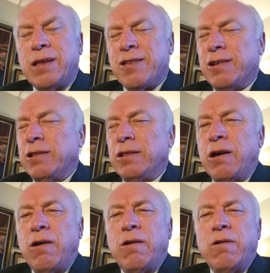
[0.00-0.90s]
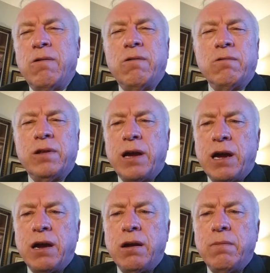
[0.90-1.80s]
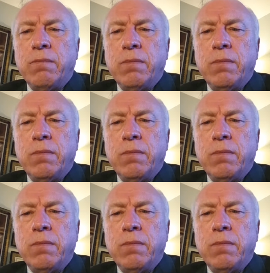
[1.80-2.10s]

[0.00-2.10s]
That's a long time.